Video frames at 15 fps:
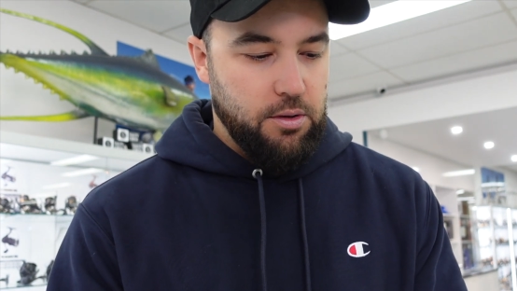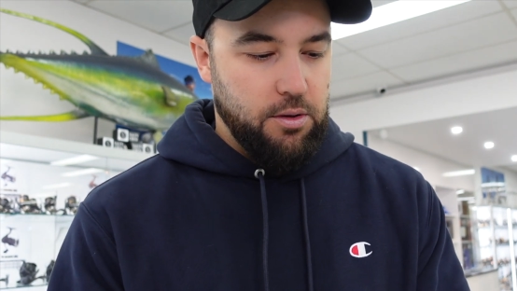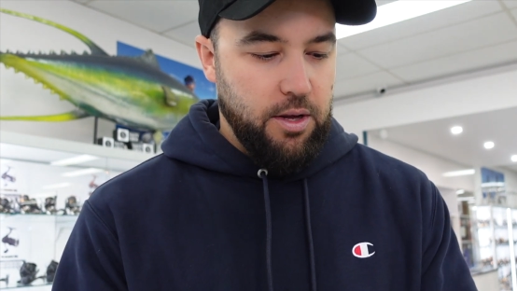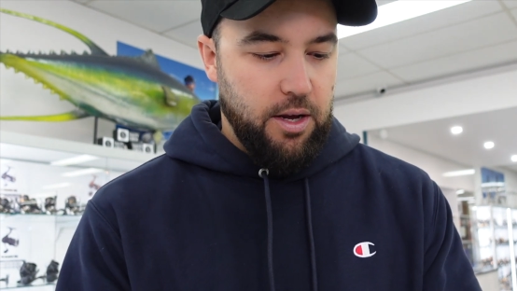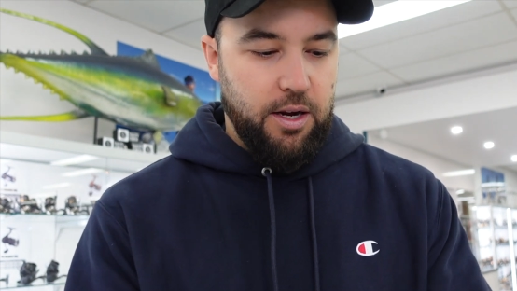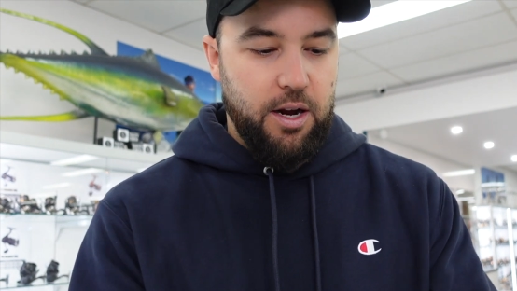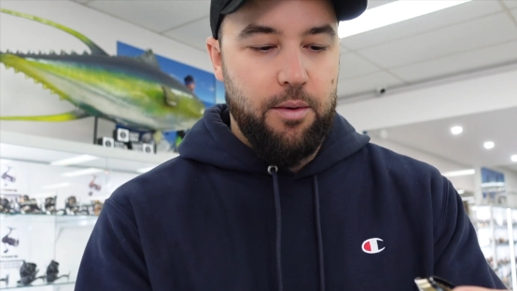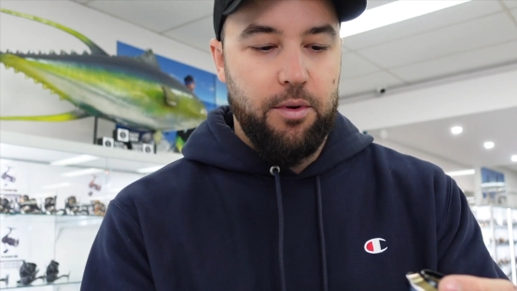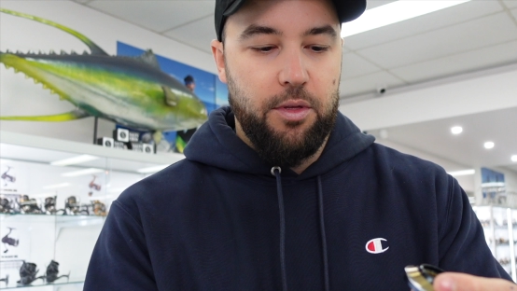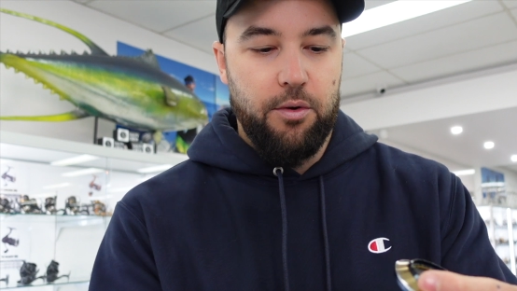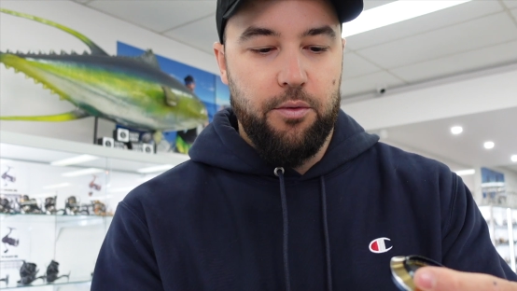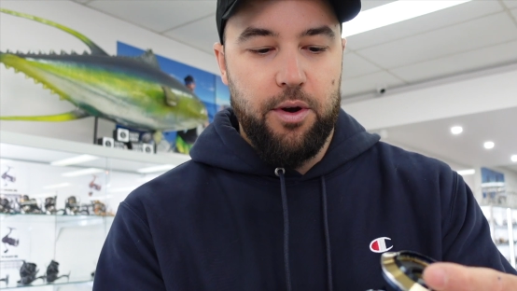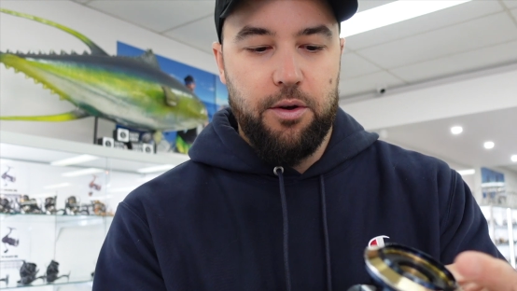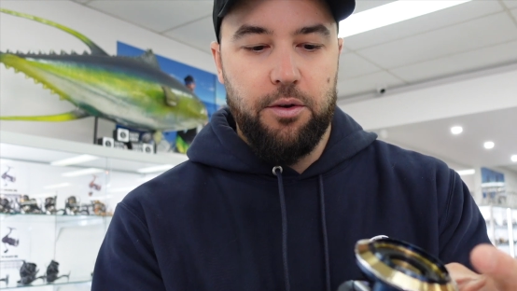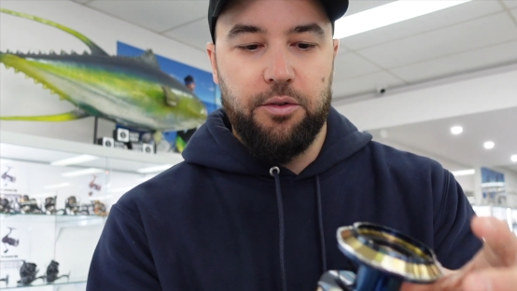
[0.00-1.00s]
that come on the
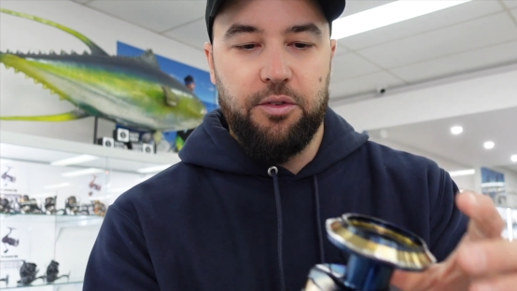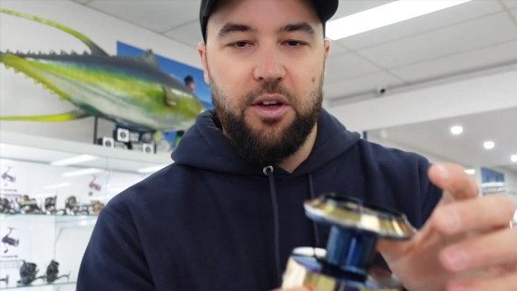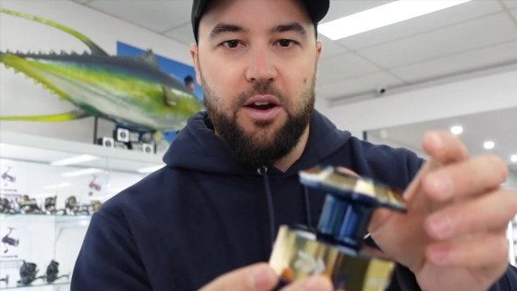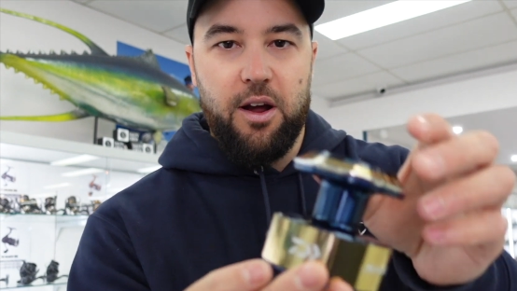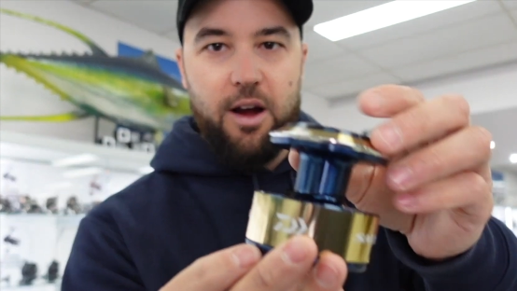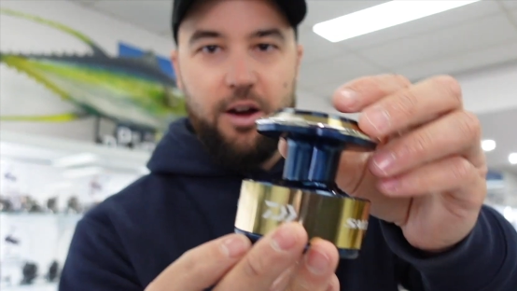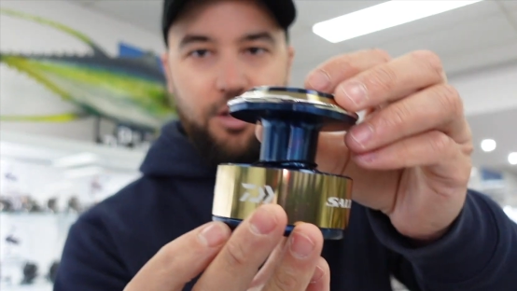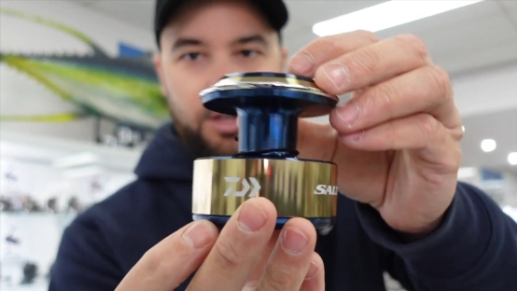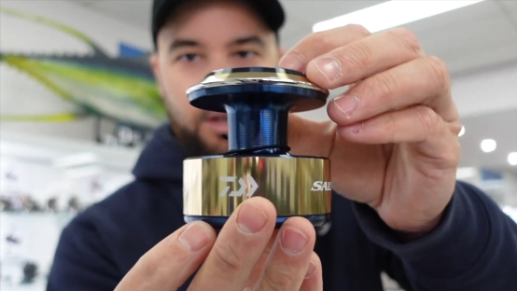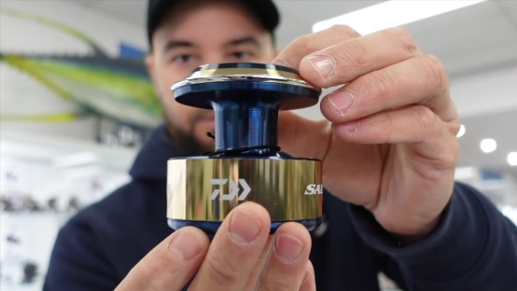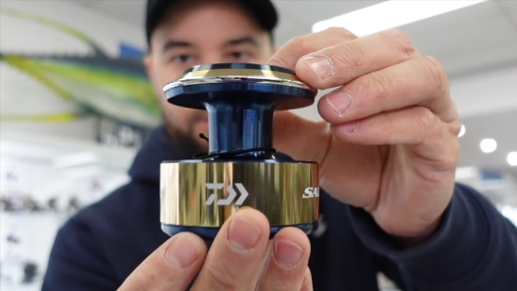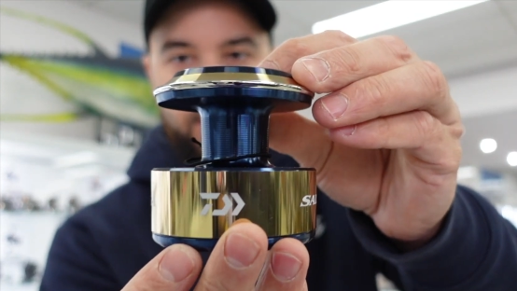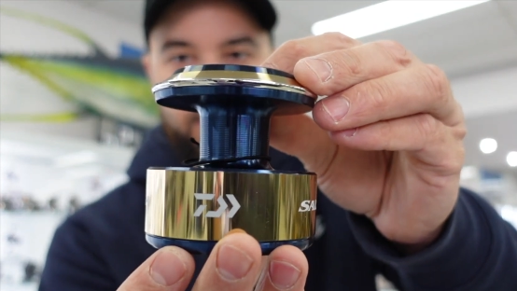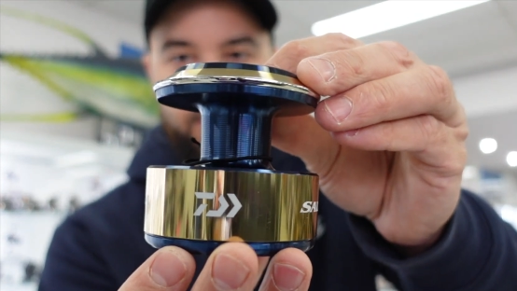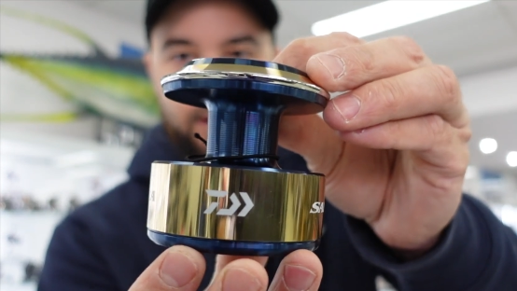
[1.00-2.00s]
reels, and I actually
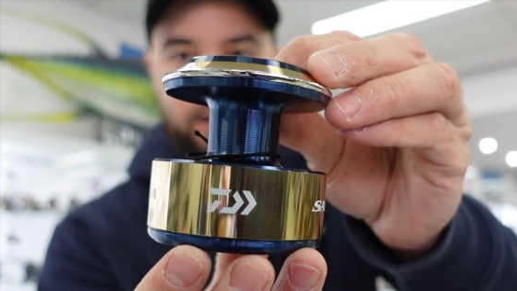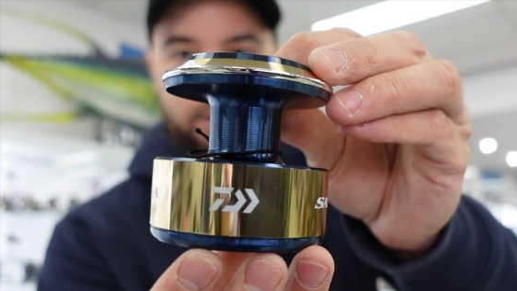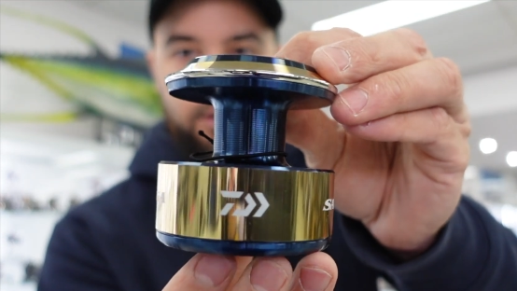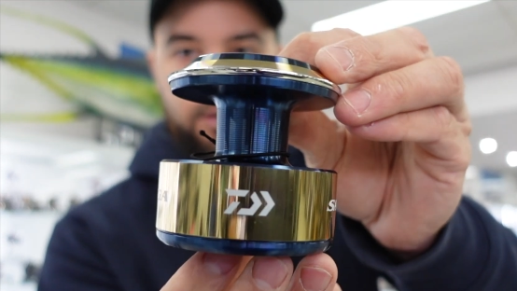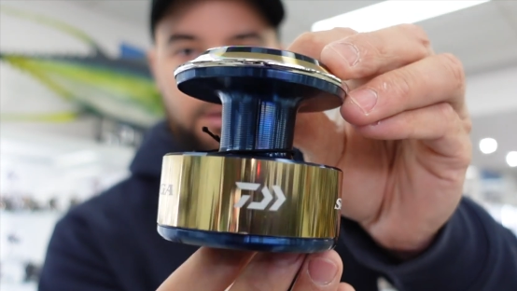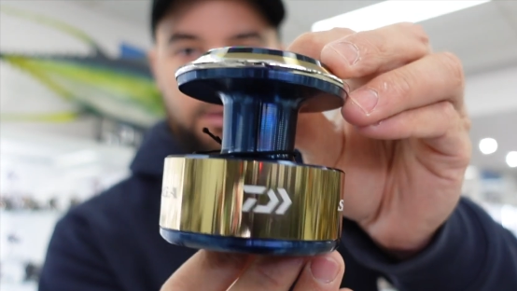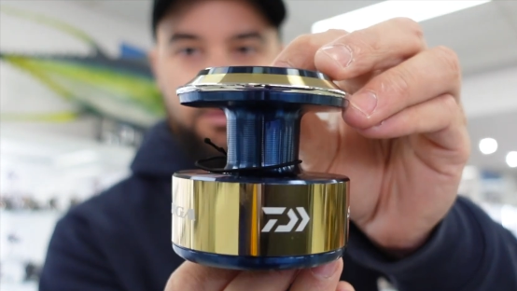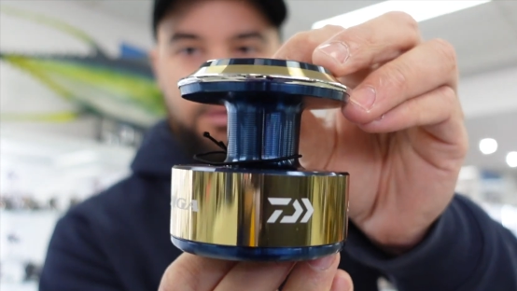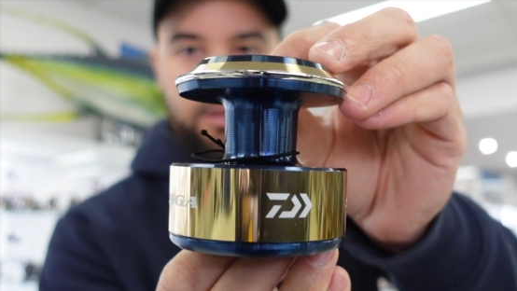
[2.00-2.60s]
reckon they look